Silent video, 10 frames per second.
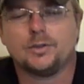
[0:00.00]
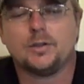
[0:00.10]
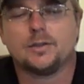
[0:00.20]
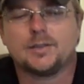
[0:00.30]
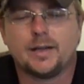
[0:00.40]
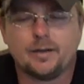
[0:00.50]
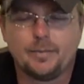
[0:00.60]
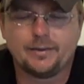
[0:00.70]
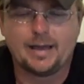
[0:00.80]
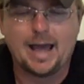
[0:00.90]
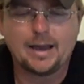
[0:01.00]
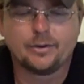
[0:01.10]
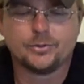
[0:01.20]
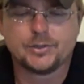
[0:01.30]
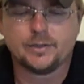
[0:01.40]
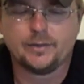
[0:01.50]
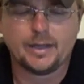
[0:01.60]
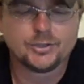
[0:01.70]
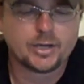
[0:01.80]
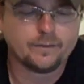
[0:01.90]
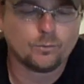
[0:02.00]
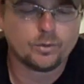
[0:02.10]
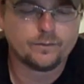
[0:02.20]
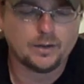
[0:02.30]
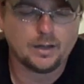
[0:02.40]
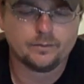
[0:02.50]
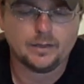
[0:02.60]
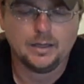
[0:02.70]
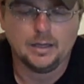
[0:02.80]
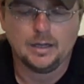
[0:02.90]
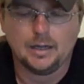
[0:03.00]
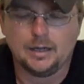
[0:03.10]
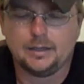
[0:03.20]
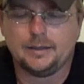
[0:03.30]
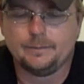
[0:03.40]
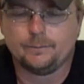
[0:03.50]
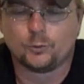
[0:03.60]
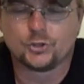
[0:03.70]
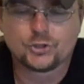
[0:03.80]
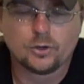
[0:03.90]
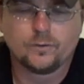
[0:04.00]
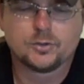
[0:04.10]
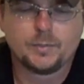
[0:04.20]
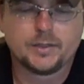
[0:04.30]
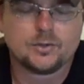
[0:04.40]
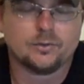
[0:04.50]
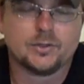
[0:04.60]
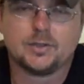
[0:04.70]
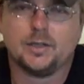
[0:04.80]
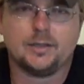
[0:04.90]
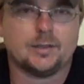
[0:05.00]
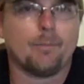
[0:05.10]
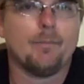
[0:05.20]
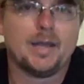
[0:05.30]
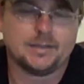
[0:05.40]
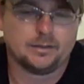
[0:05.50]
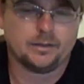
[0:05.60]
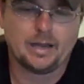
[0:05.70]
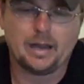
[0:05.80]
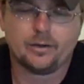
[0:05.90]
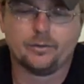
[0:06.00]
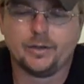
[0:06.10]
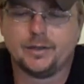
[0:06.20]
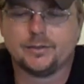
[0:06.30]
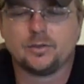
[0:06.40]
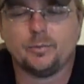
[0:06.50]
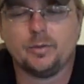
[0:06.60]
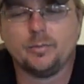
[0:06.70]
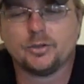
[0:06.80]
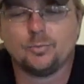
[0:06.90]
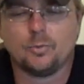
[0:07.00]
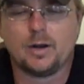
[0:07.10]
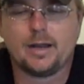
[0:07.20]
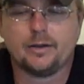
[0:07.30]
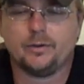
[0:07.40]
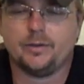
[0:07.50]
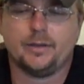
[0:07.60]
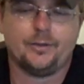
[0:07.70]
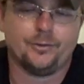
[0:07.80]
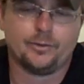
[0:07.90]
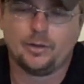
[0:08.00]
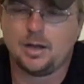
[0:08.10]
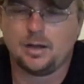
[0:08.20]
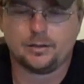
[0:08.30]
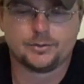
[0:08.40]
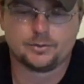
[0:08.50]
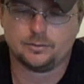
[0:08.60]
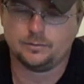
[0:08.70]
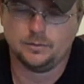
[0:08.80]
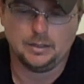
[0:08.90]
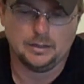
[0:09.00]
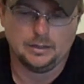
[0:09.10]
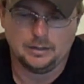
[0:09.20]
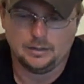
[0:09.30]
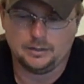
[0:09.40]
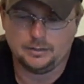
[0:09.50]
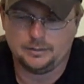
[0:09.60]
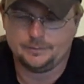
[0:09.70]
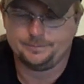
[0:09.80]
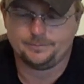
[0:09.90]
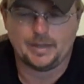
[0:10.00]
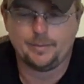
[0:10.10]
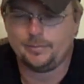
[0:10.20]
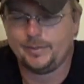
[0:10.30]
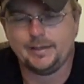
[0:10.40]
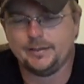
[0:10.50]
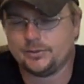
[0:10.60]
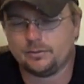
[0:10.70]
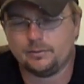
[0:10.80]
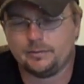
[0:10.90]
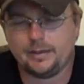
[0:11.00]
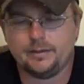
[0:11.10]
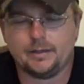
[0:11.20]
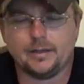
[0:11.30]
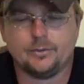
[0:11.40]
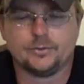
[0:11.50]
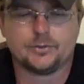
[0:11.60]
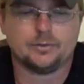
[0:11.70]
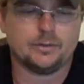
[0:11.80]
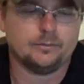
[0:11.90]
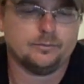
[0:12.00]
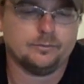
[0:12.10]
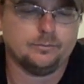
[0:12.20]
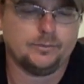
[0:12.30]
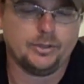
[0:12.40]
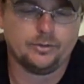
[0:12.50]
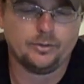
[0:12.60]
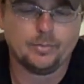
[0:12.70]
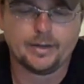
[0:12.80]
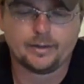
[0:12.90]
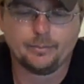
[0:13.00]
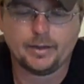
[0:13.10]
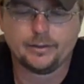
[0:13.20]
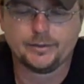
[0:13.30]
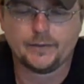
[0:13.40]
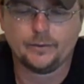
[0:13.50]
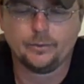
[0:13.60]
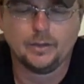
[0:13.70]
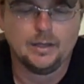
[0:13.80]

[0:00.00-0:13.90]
to talk a second about the accuracy of the HK 45. For a service pistol, this gun is amazingly accurate. It's going to be much more accurate than your Glocks or M&Ps or anything else that you might compare it to.